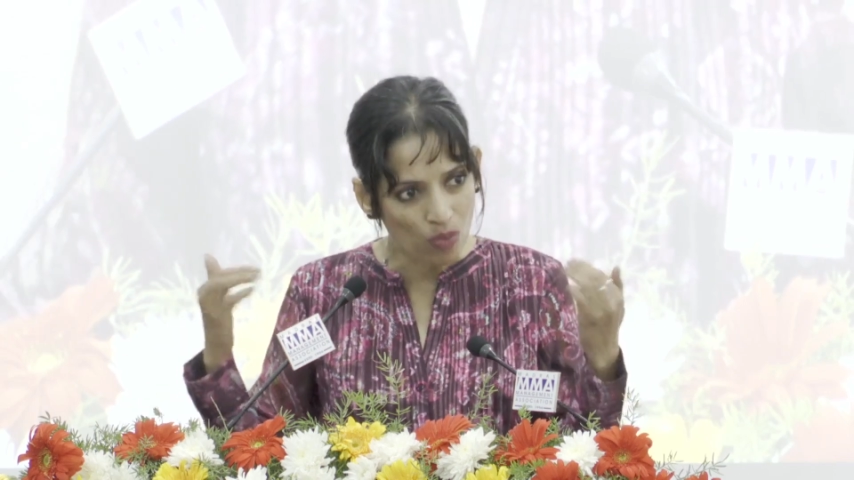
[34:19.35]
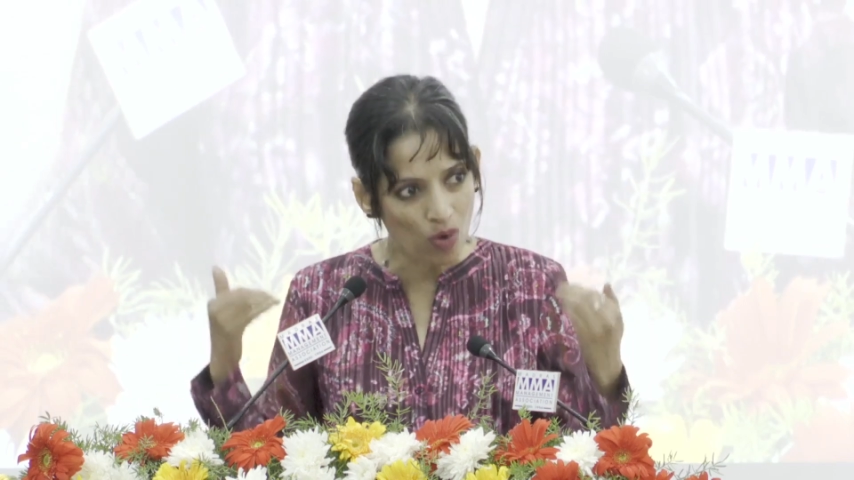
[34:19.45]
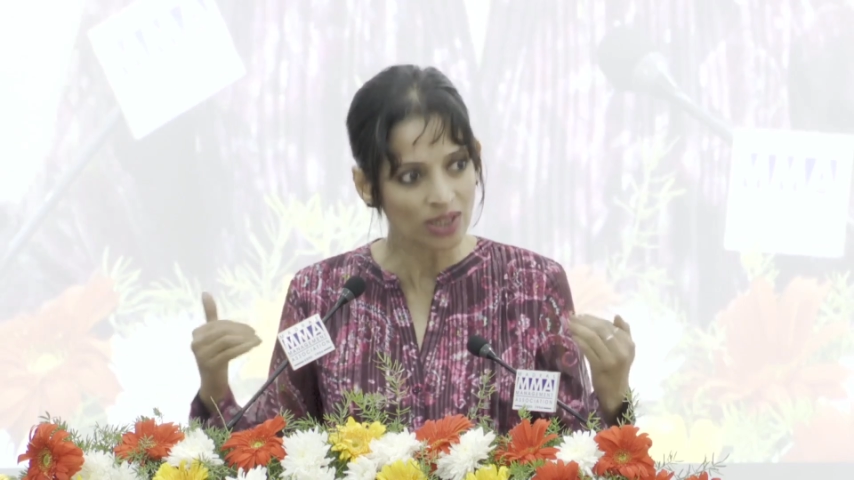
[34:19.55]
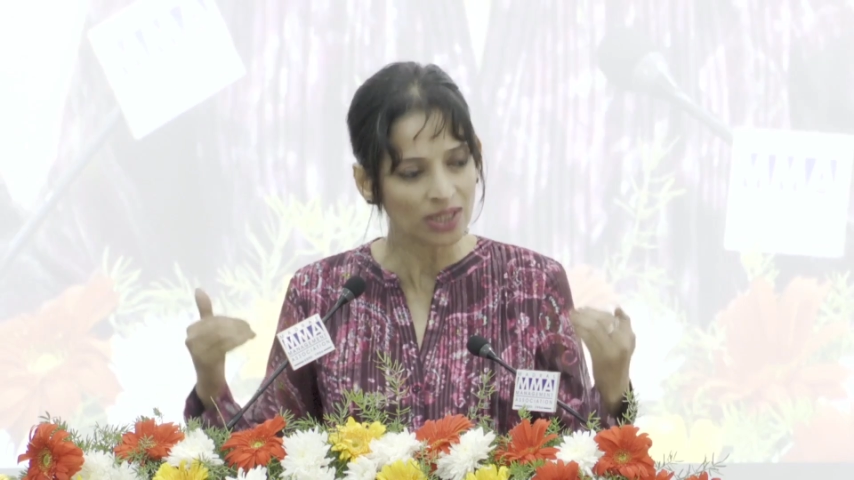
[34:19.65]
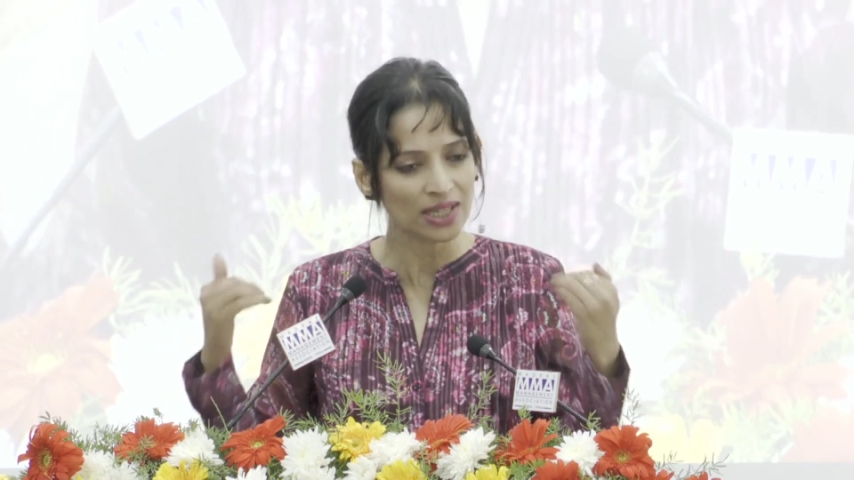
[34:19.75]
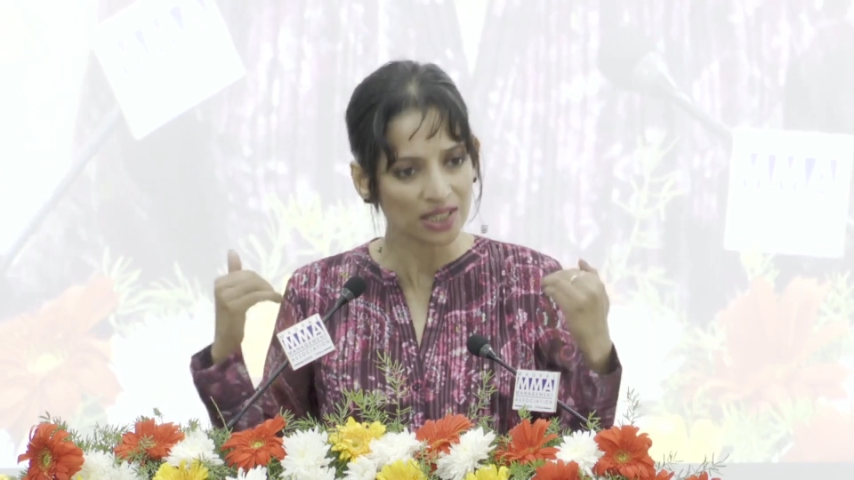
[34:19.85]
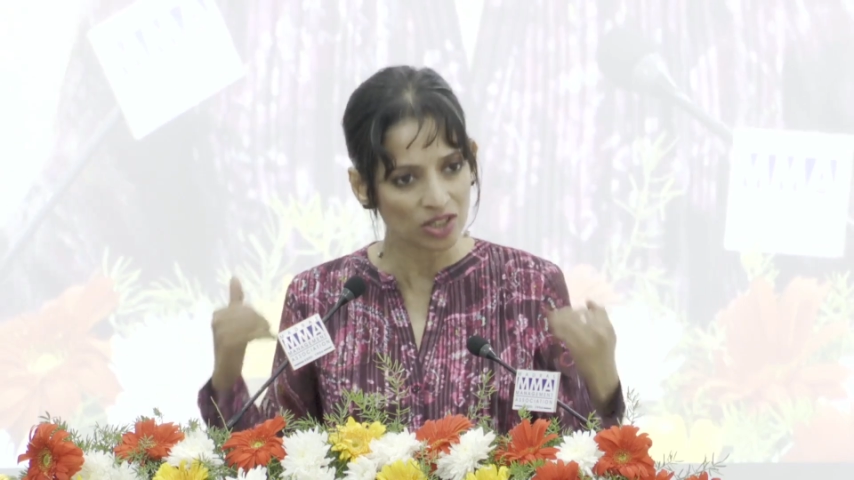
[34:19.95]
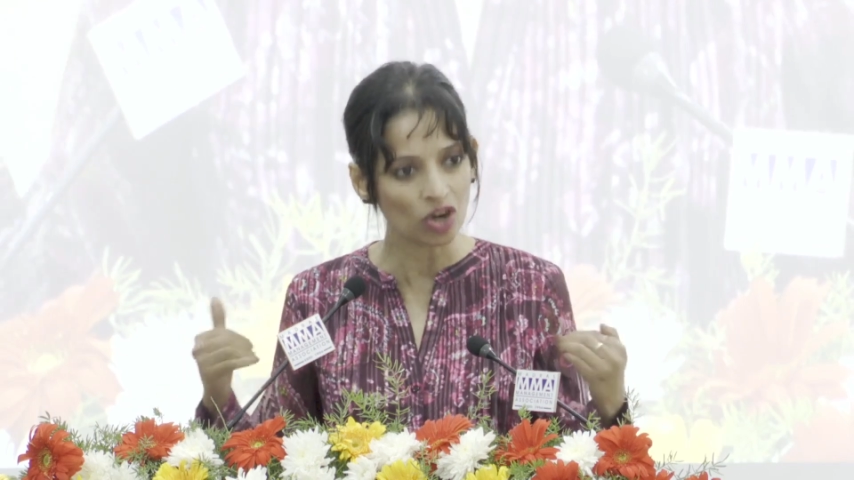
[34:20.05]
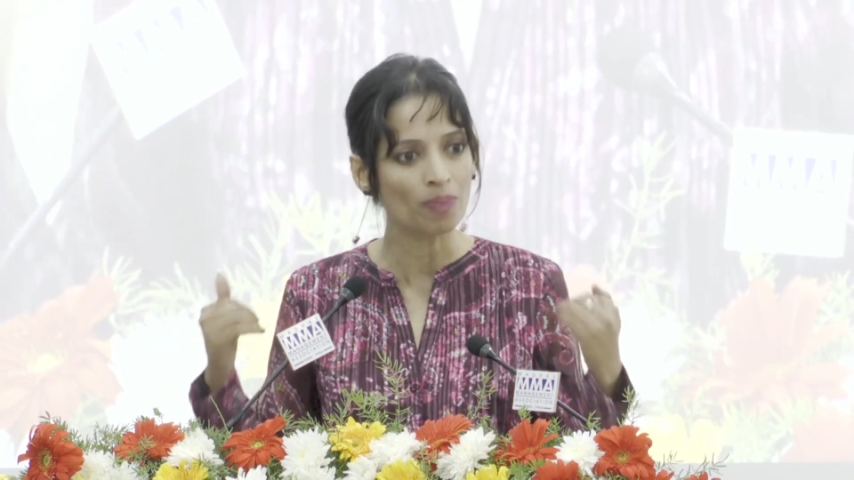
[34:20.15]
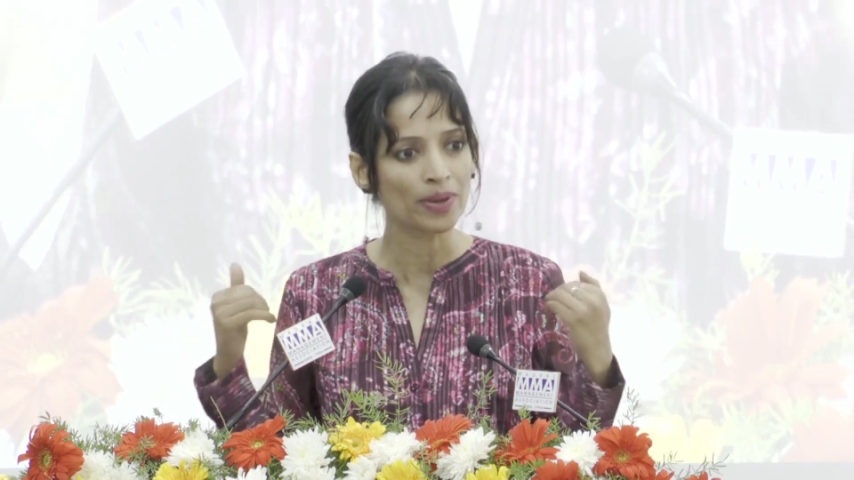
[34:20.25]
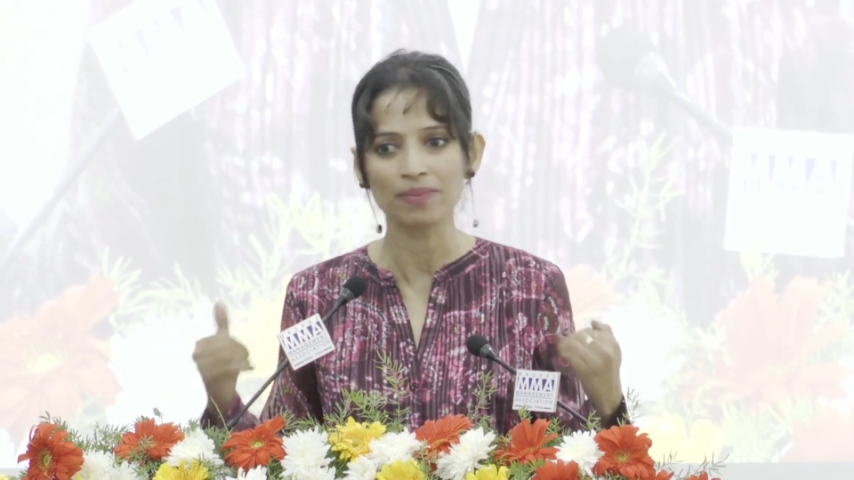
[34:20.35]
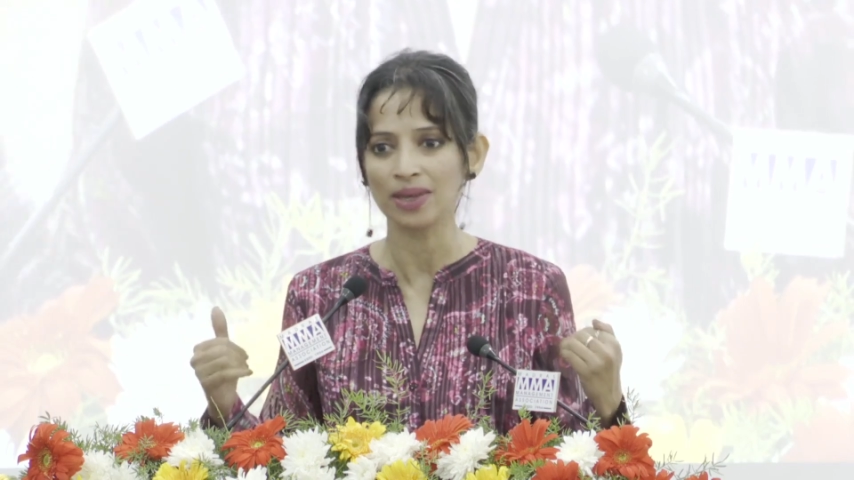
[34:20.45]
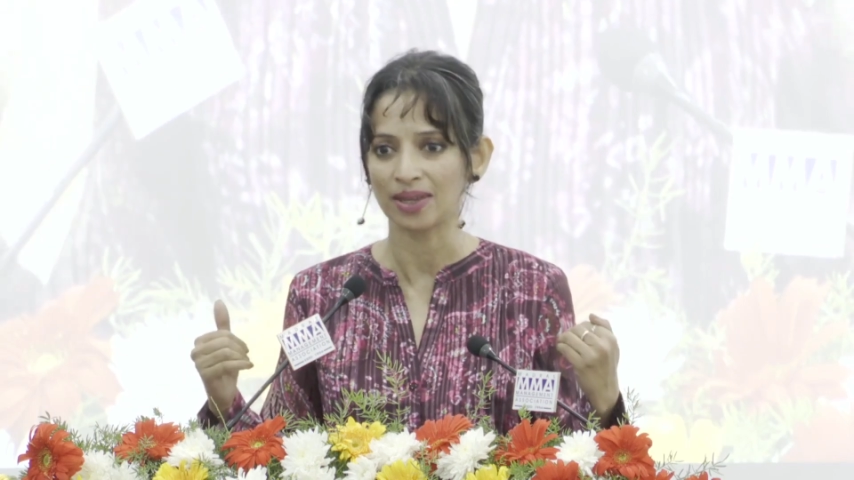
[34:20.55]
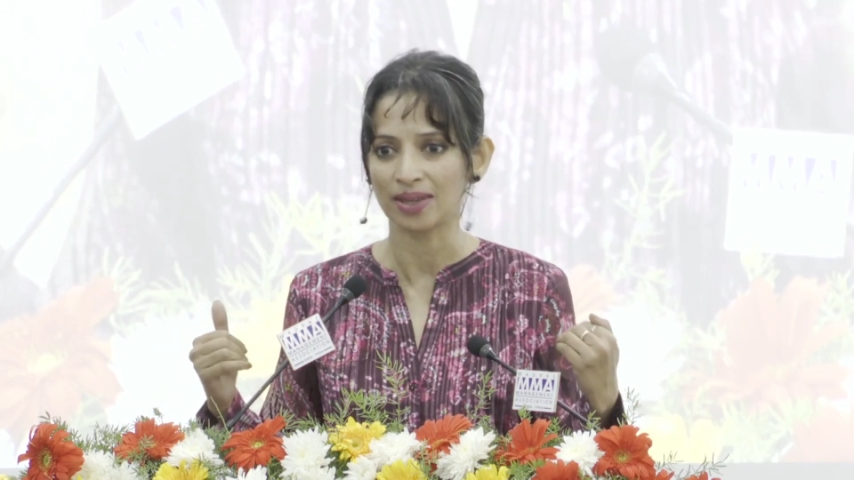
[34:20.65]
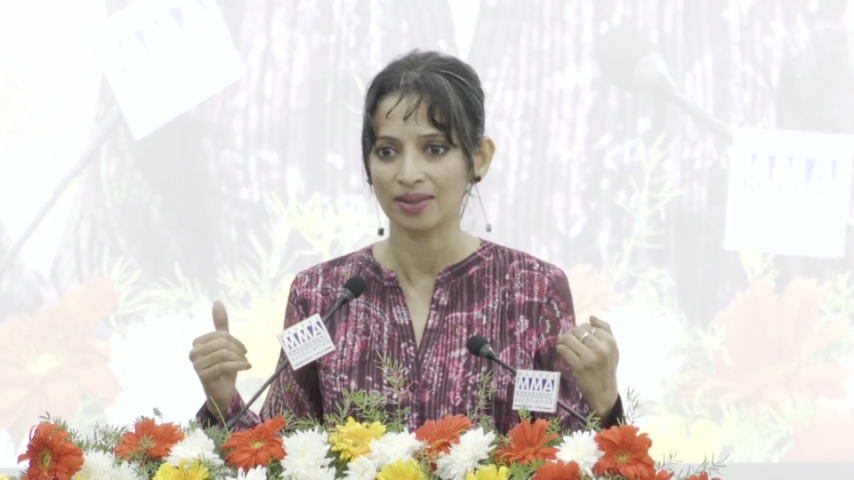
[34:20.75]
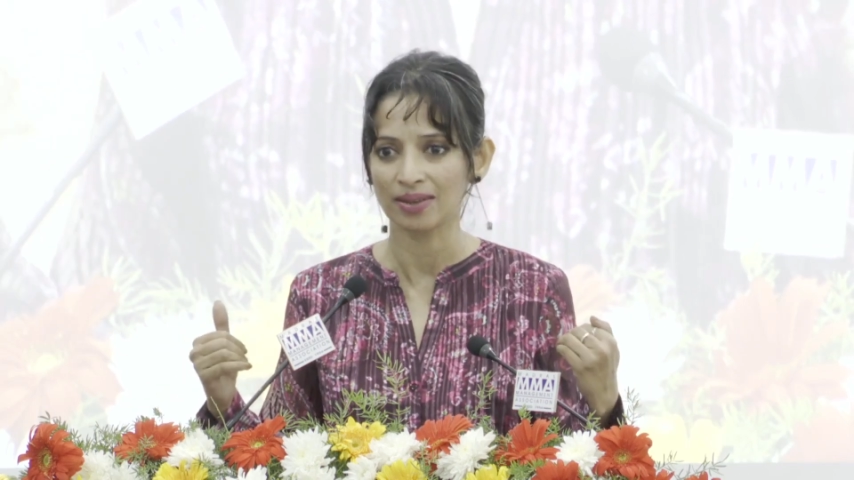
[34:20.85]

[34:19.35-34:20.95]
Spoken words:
what is stopping me?